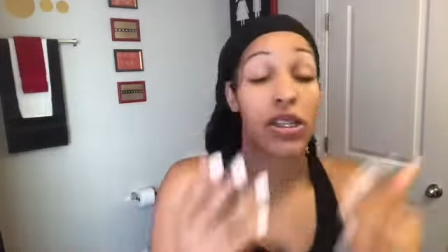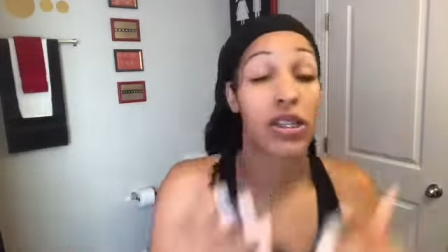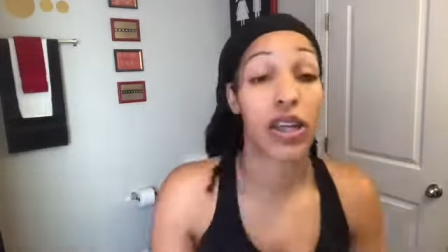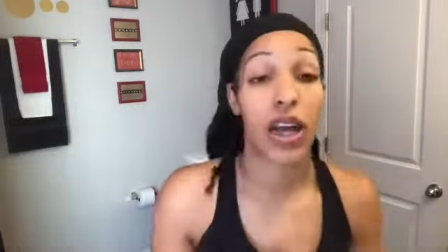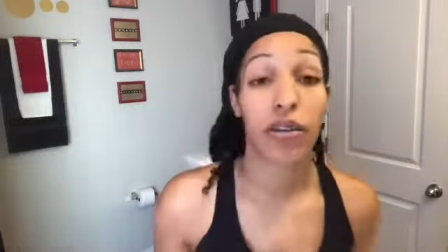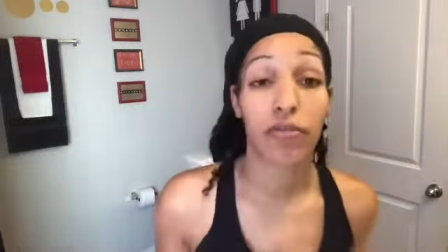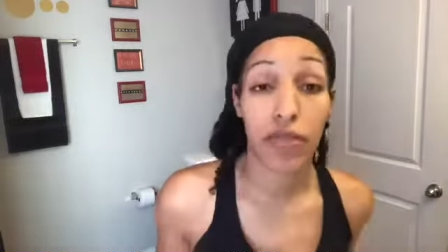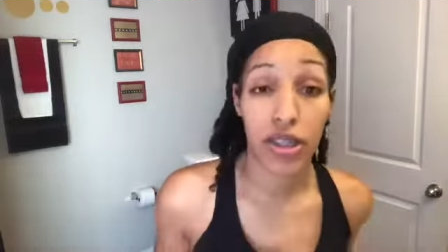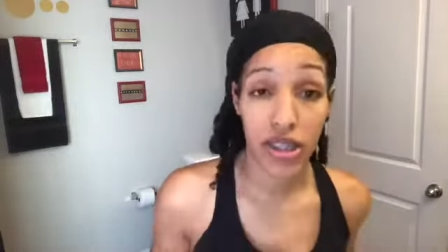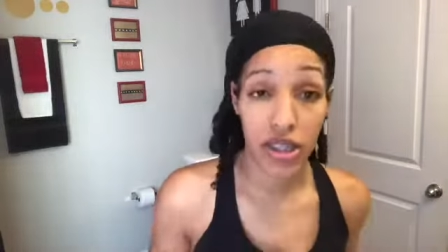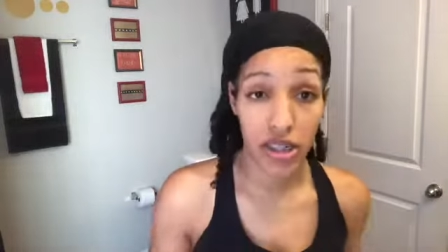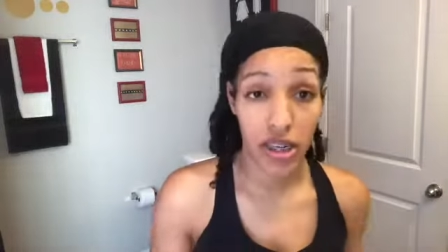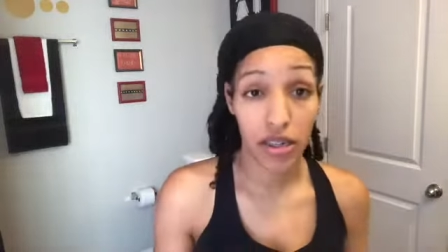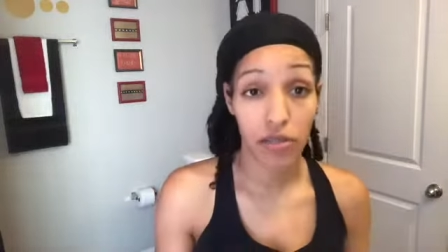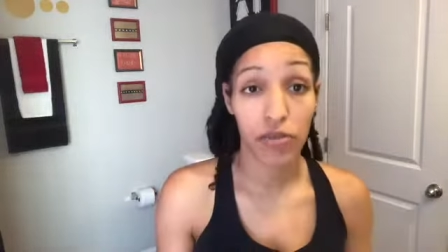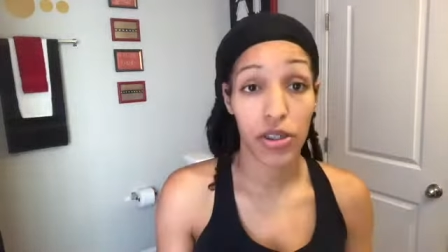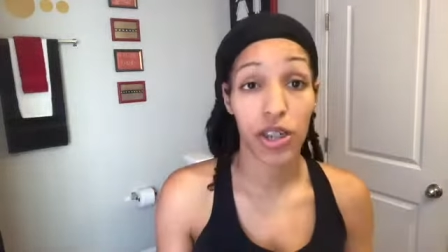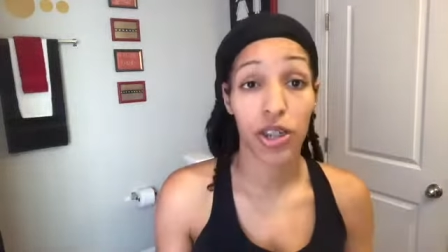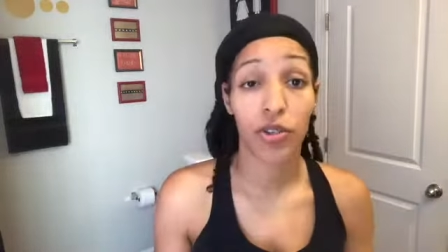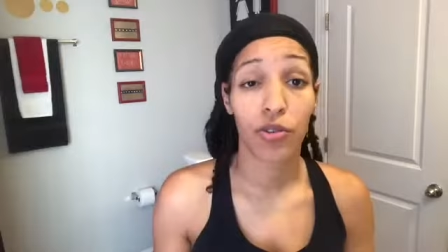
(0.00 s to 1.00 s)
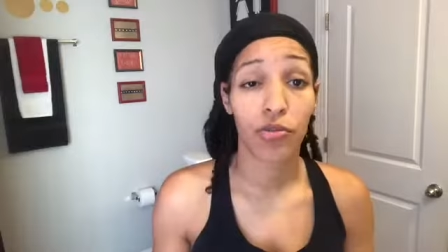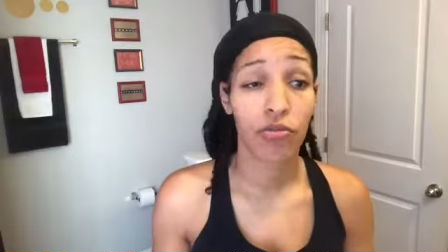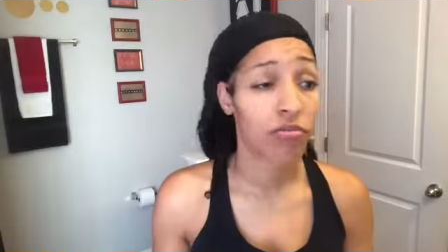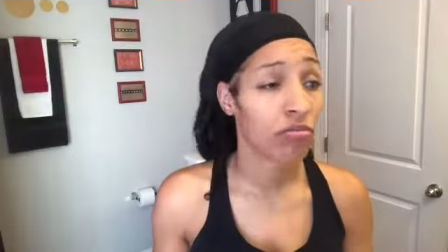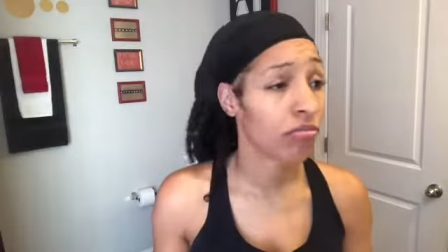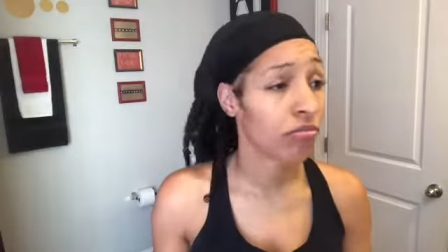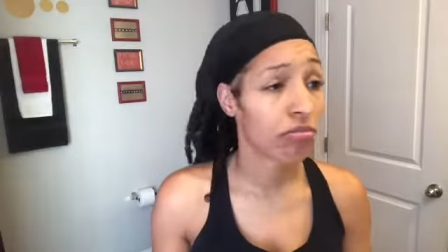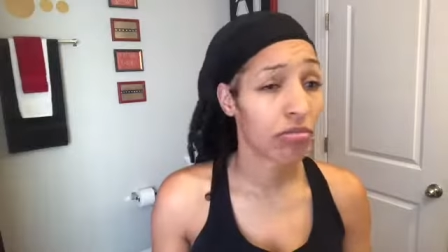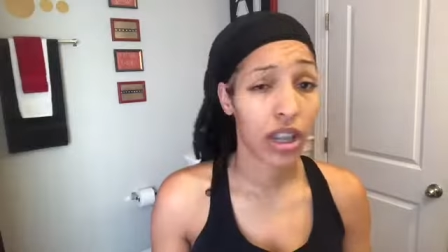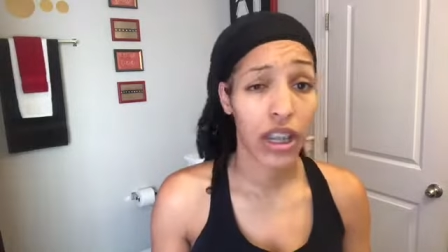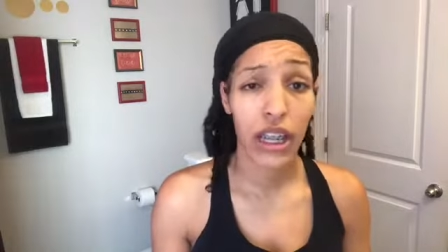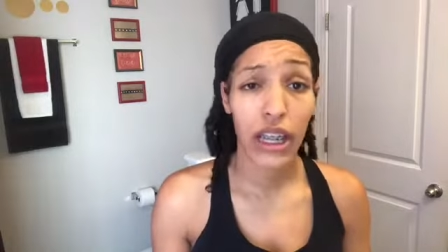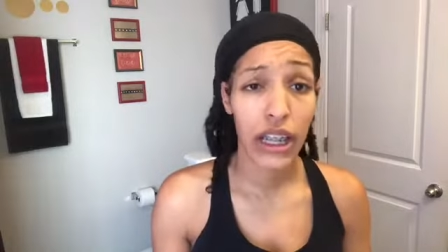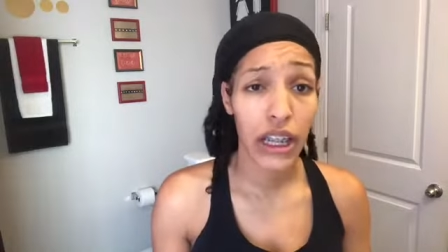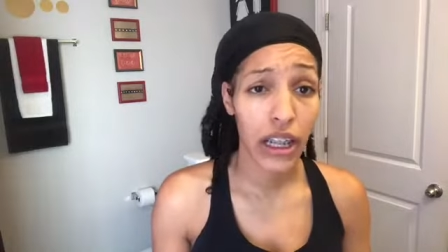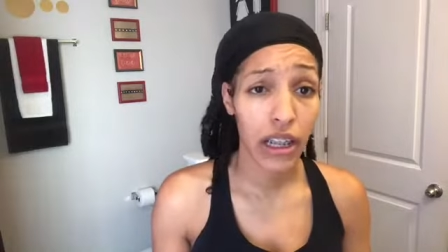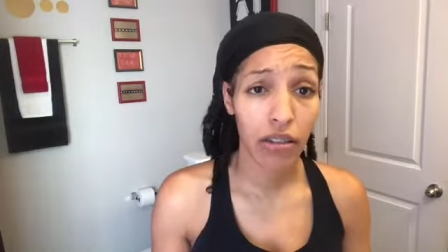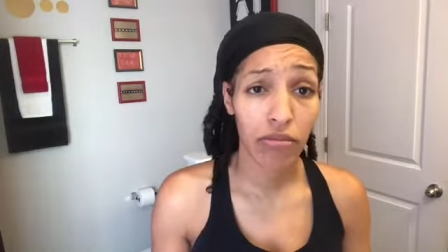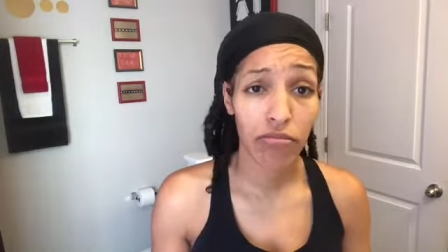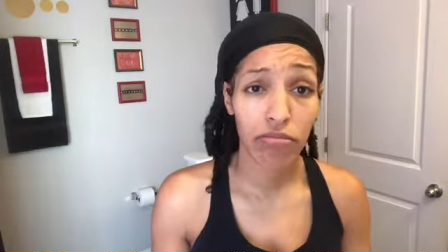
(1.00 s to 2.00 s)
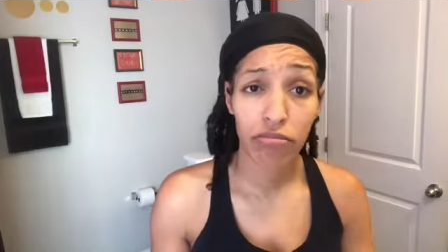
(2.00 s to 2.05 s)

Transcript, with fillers: not resonate with you, honey,